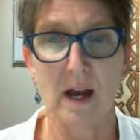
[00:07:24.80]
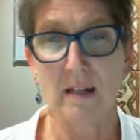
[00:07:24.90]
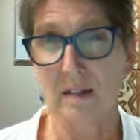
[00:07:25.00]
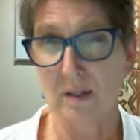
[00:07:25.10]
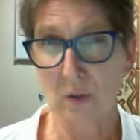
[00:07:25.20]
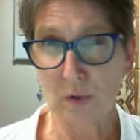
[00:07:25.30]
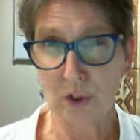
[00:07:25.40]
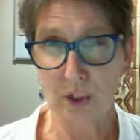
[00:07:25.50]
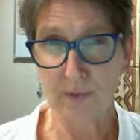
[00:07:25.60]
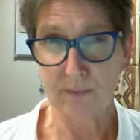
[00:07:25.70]
And the
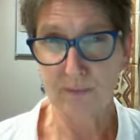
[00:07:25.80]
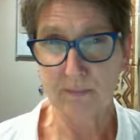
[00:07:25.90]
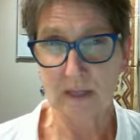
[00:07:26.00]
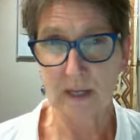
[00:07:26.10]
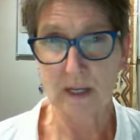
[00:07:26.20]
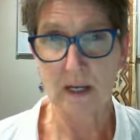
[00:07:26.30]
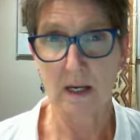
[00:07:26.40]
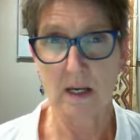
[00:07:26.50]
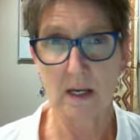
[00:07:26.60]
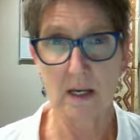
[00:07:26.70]
solution
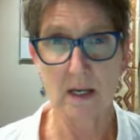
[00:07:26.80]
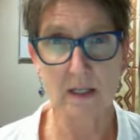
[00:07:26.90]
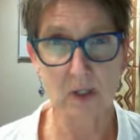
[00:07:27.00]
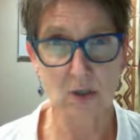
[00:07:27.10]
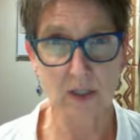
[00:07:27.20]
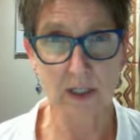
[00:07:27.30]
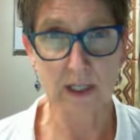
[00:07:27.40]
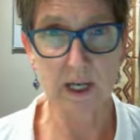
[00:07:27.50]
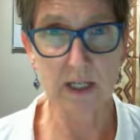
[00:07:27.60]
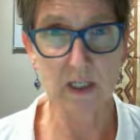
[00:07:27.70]
is
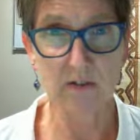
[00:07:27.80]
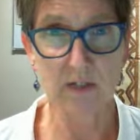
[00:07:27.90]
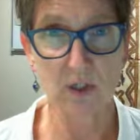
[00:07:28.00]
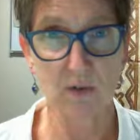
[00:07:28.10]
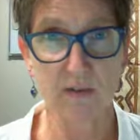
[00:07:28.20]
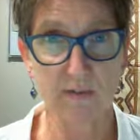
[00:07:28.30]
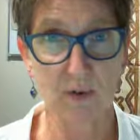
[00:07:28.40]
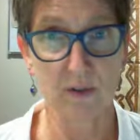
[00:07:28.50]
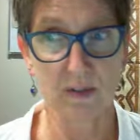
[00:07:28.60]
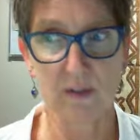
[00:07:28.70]
usually an individual
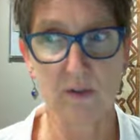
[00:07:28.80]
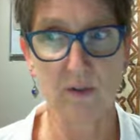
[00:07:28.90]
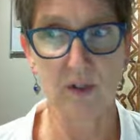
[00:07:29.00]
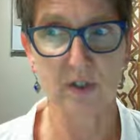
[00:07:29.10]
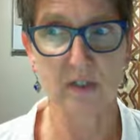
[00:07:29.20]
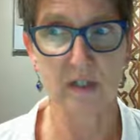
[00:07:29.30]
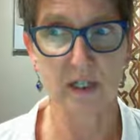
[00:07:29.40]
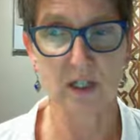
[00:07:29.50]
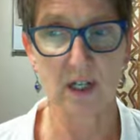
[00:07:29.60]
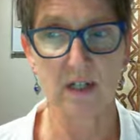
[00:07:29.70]
focused solution,
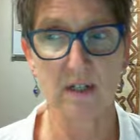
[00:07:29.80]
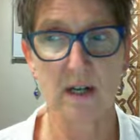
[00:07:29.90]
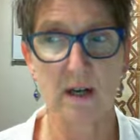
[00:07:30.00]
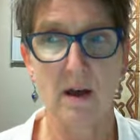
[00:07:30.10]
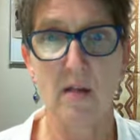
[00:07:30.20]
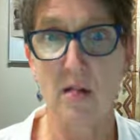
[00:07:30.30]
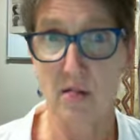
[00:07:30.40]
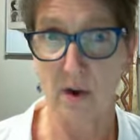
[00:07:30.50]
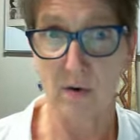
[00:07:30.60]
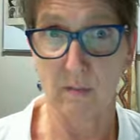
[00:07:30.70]
such as
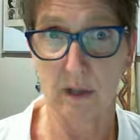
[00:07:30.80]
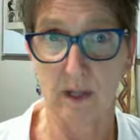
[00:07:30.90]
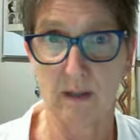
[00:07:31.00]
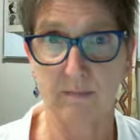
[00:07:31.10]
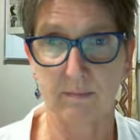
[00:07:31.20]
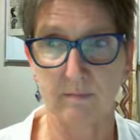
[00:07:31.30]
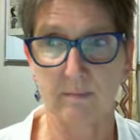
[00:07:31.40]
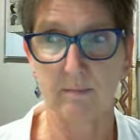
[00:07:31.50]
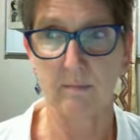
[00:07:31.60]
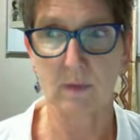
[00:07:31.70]
therapy
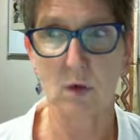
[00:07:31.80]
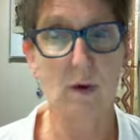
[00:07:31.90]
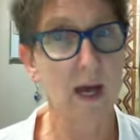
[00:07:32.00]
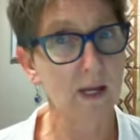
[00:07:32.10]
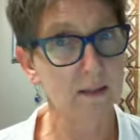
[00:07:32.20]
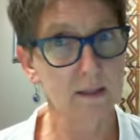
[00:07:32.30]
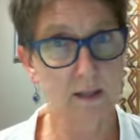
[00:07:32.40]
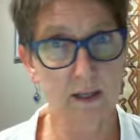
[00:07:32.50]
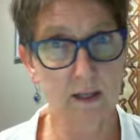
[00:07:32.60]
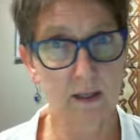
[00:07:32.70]
or
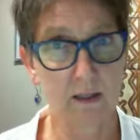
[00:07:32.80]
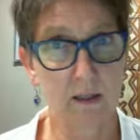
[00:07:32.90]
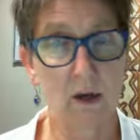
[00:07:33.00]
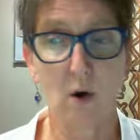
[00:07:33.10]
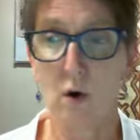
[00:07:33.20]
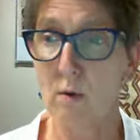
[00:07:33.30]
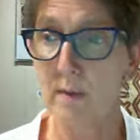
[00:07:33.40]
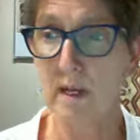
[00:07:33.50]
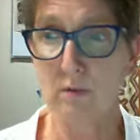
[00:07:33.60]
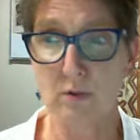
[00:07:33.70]
counselling or
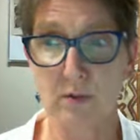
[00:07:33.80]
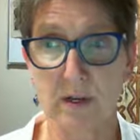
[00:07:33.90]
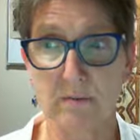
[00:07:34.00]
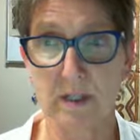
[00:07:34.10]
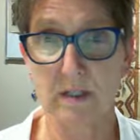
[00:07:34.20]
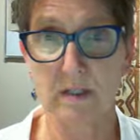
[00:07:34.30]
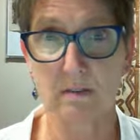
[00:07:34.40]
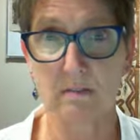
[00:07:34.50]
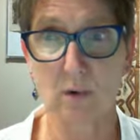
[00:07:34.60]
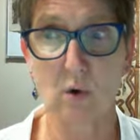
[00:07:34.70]
medical
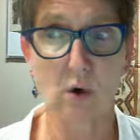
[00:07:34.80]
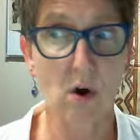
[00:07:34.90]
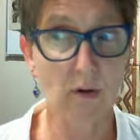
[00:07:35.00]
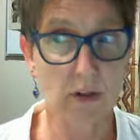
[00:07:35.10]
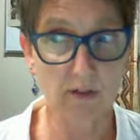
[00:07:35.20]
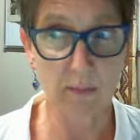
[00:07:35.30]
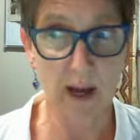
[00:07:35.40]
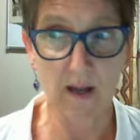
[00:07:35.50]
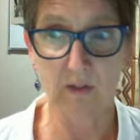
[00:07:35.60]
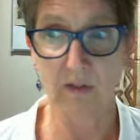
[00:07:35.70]
treatment or cognitive
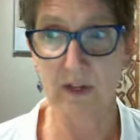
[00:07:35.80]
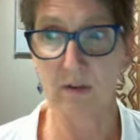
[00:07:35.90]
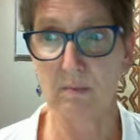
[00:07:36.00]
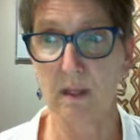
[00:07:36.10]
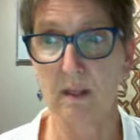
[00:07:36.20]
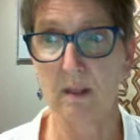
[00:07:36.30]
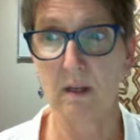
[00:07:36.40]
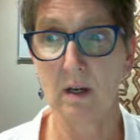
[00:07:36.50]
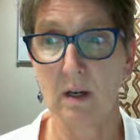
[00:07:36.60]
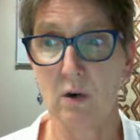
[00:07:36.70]
behavioural therapy
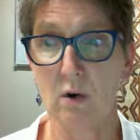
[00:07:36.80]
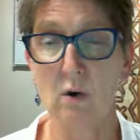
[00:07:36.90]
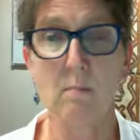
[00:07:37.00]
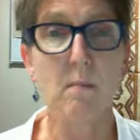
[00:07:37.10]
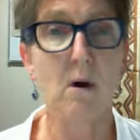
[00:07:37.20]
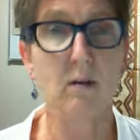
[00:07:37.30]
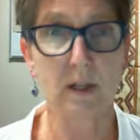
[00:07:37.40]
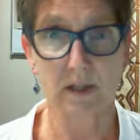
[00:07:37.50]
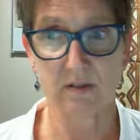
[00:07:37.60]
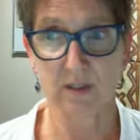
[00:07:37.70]
or moral
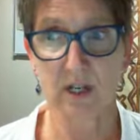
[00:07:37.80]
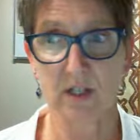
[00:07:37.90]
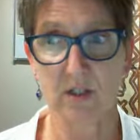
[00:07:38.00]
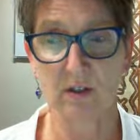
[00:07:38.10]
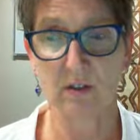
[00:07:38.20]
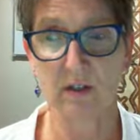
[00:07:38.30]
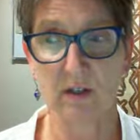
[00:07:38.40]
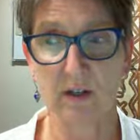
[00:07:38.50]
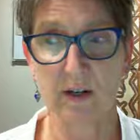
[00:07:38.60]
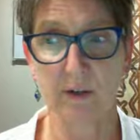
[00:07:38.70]
exhortation
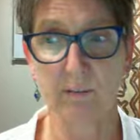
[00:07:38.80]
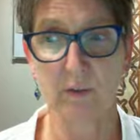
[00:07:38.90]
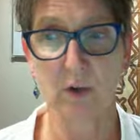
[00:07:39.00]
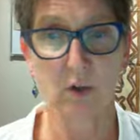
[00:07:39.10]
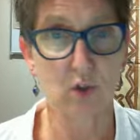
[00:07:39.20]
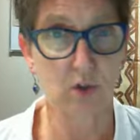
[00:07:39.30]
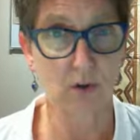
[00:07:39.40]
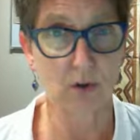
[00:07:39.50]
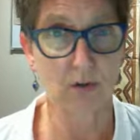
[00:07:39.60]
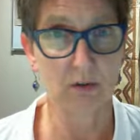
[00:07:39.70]
and
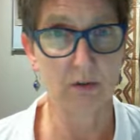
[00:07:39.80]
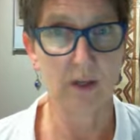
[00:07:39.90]
control.